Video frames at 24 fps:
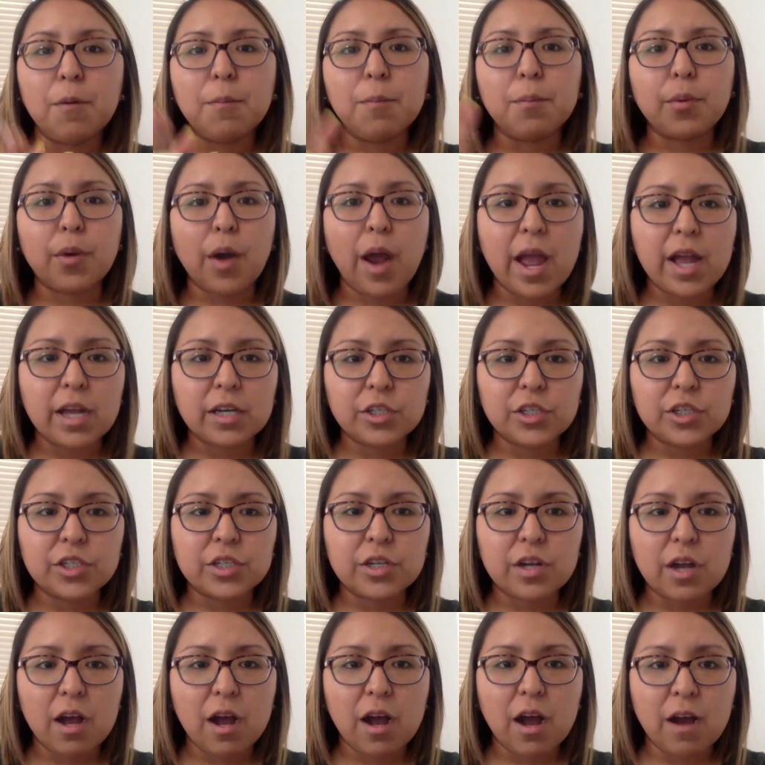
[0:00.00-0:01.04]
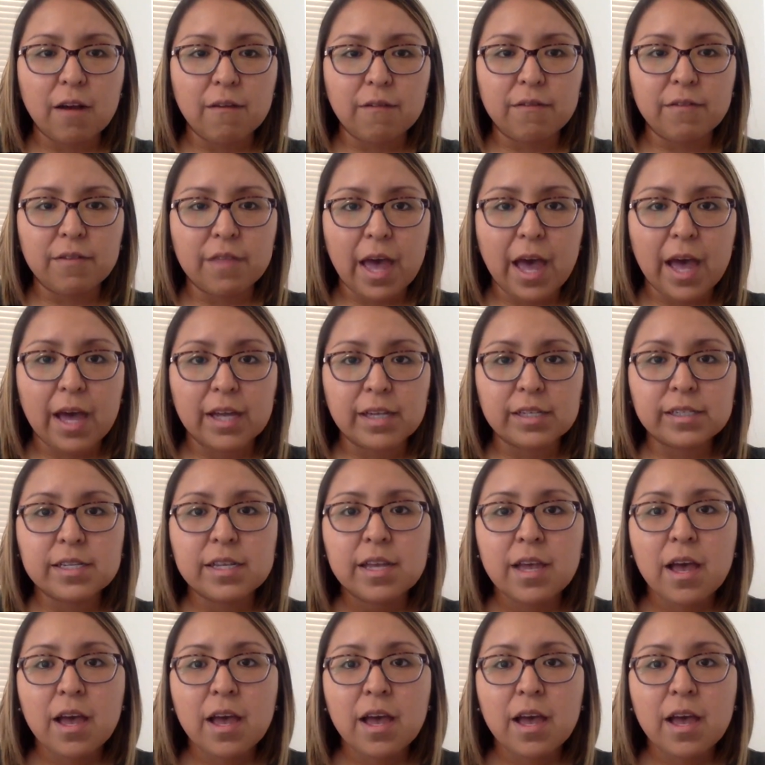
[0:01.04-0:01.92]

branch of that